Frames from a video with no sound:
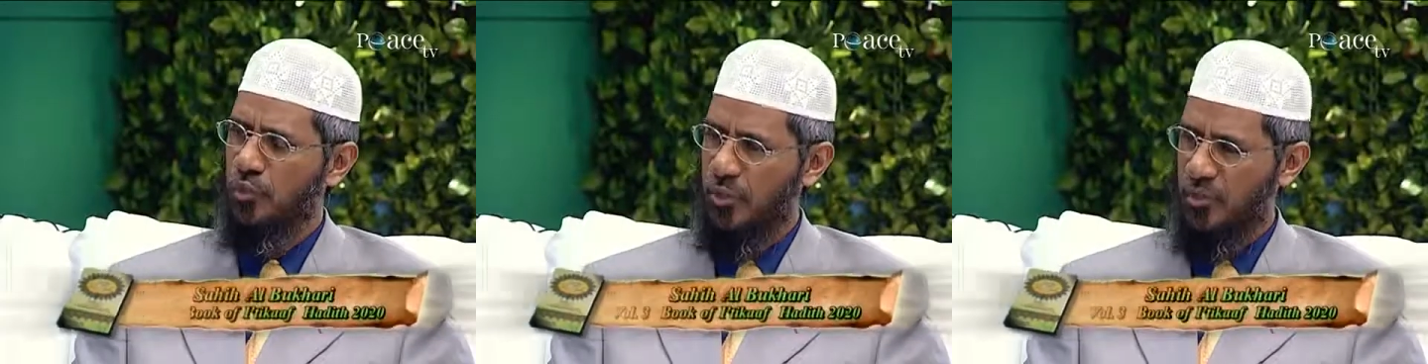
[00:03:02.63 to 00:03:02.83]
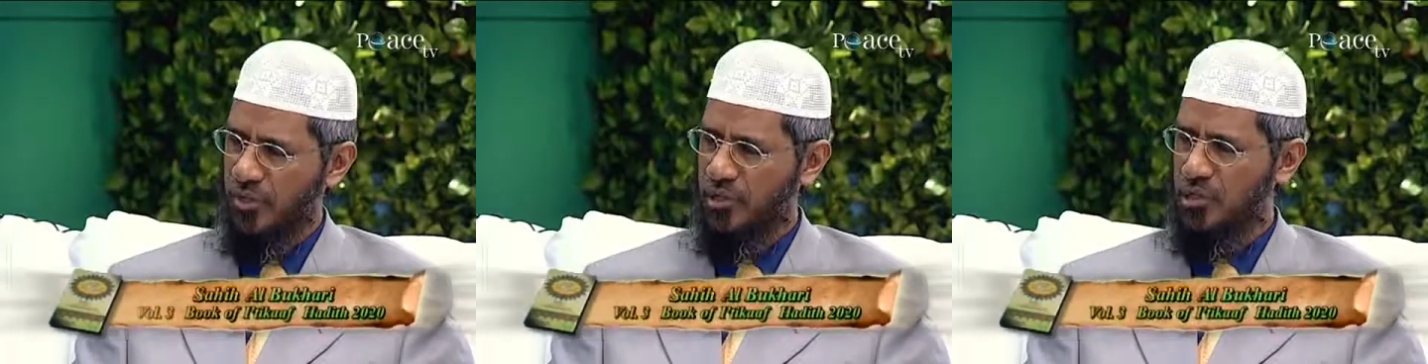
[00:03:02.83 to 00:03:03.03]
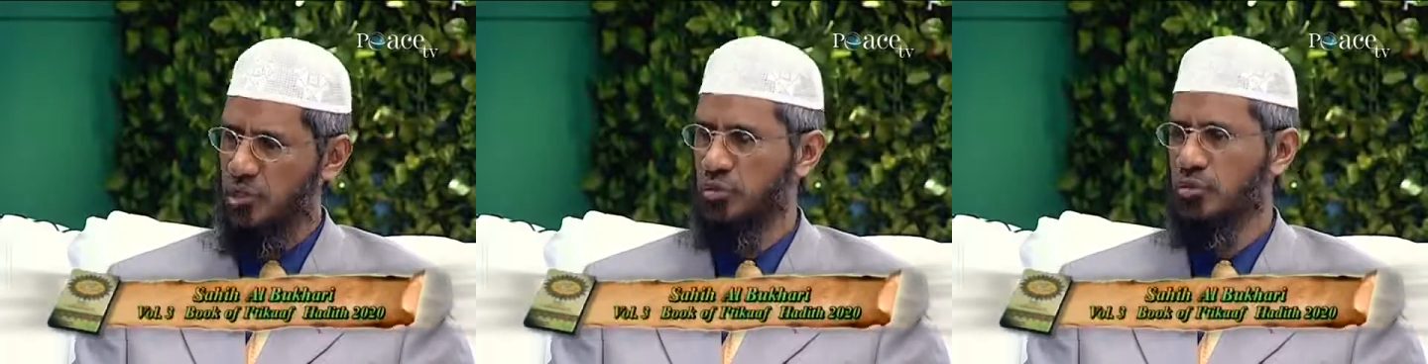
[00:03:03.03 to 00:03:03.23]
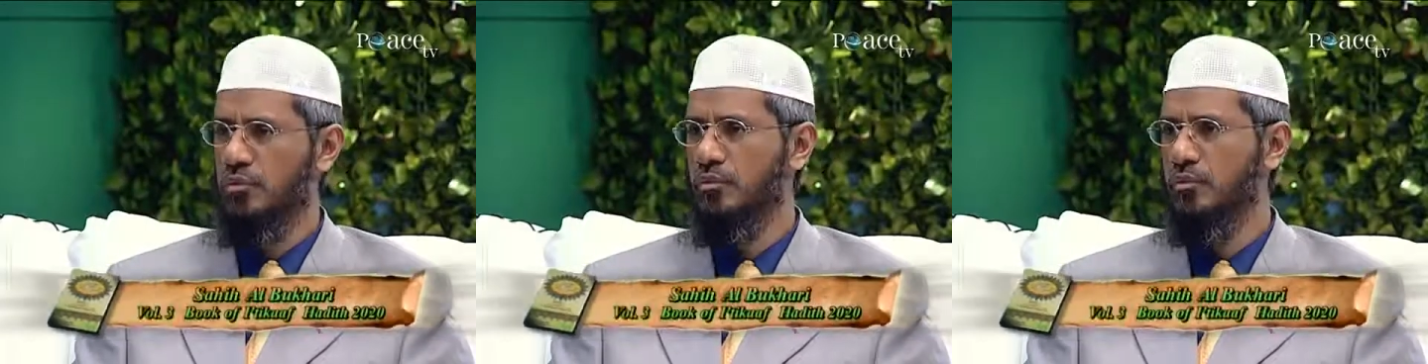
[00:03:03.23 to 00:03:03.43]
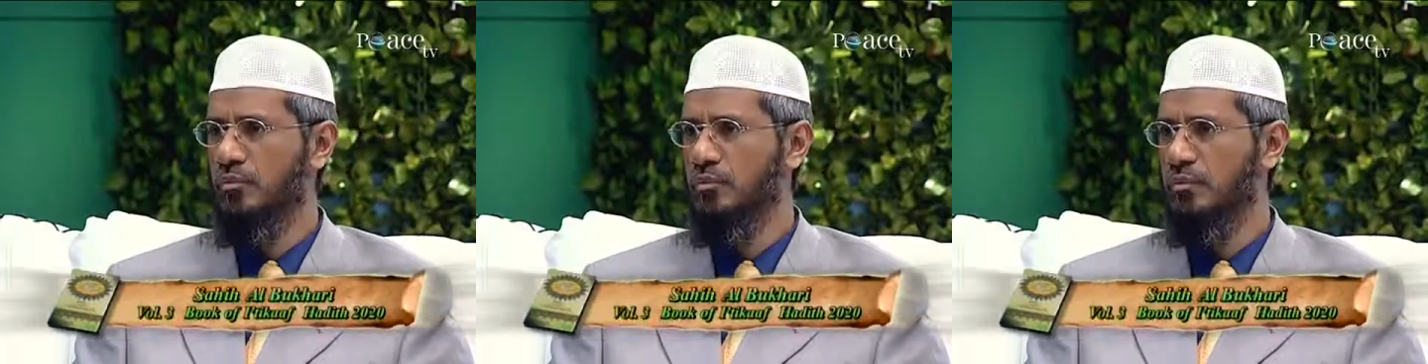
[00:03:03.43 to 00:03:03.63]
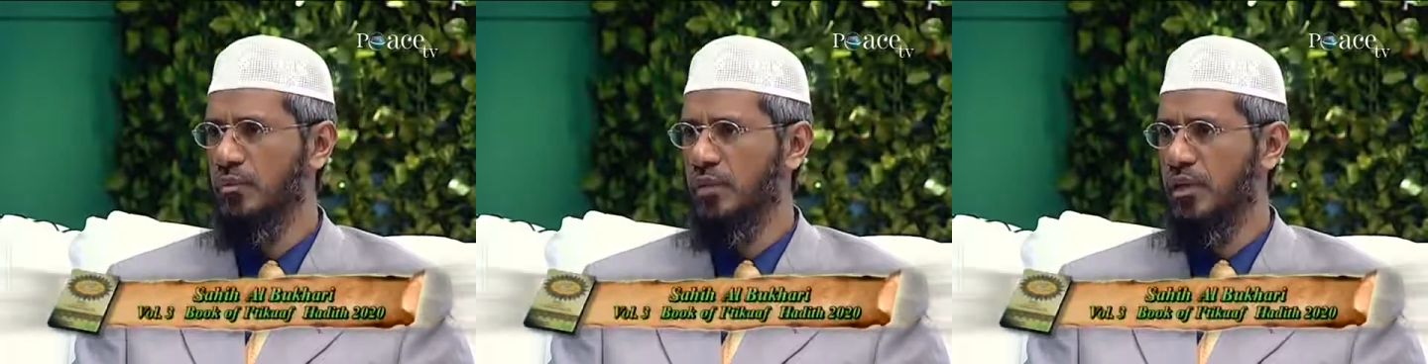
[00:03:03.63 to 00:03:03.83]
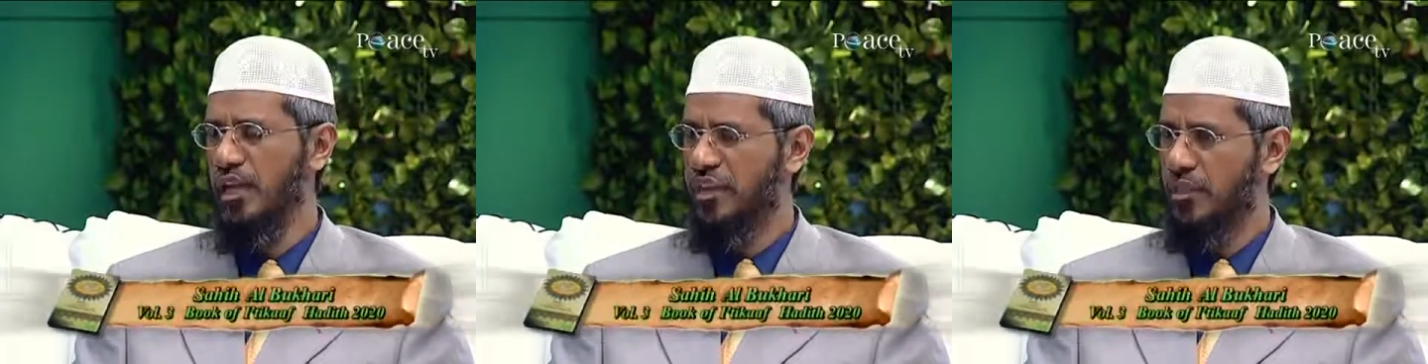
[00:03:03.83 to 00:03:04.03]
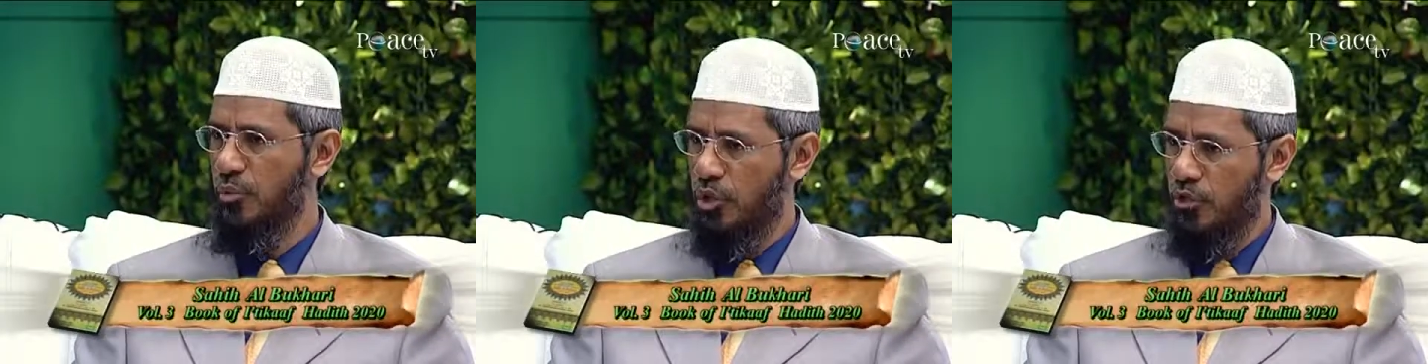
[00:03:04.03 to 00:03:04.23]
number 3, in
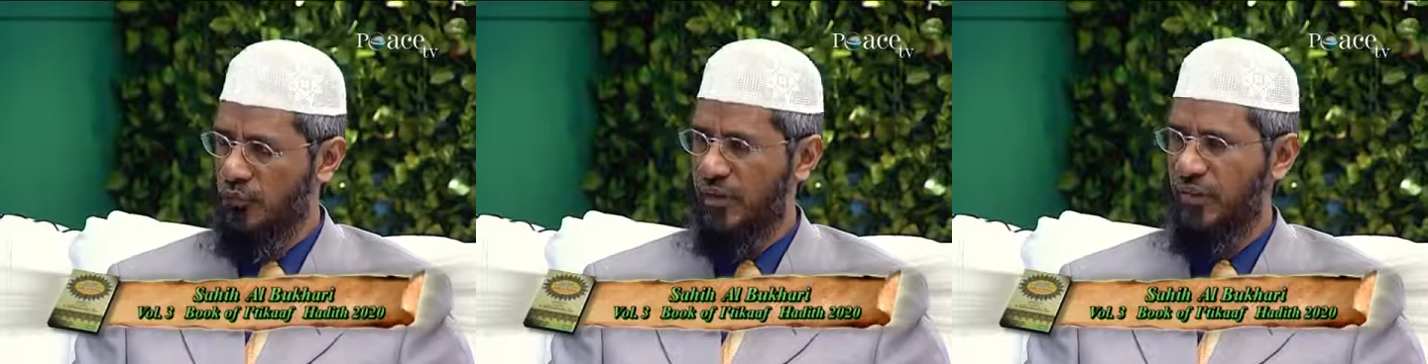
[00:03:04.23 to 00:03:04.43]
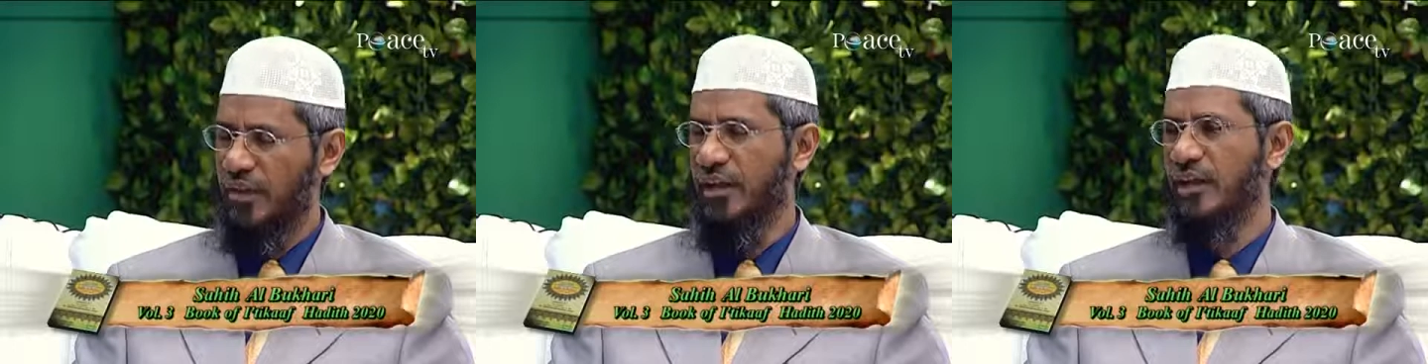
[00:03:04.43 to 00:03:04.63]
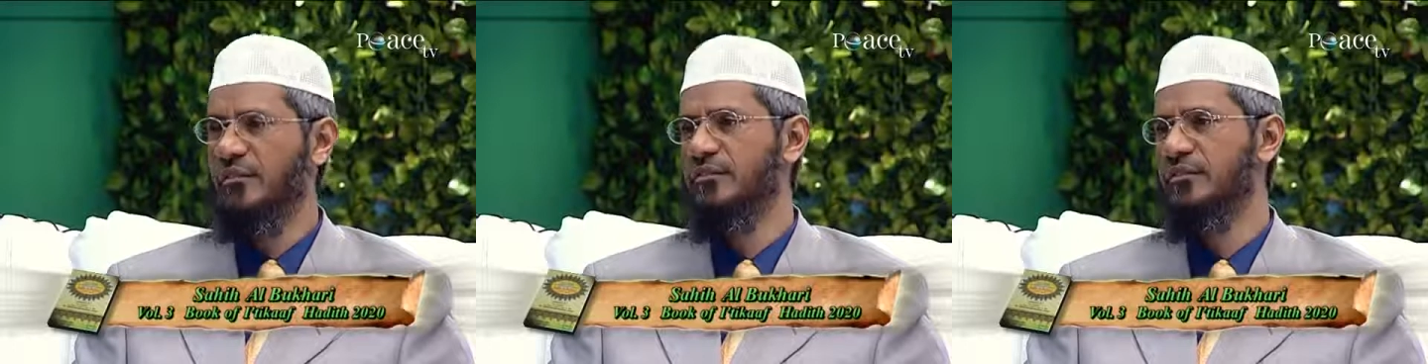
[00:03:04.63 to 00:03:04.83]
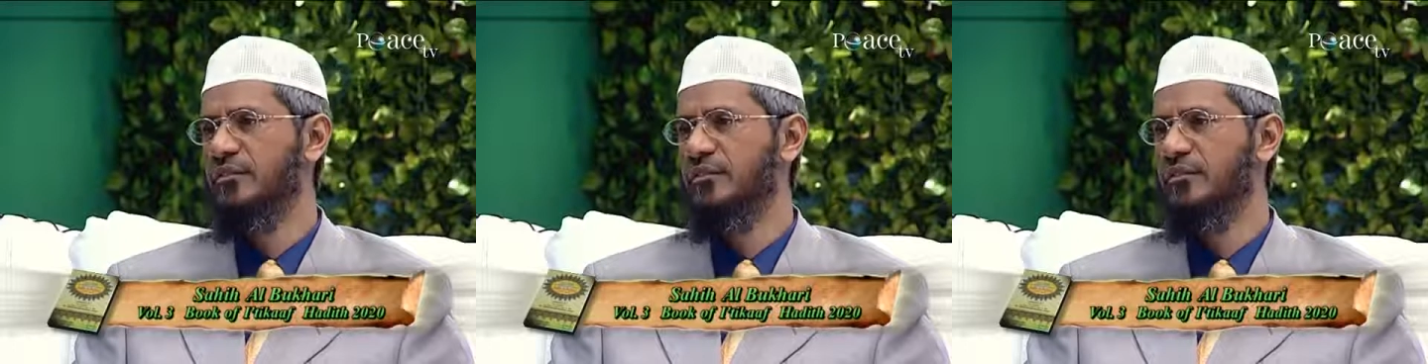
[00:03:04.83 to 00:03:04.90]
the book of Aitikaf,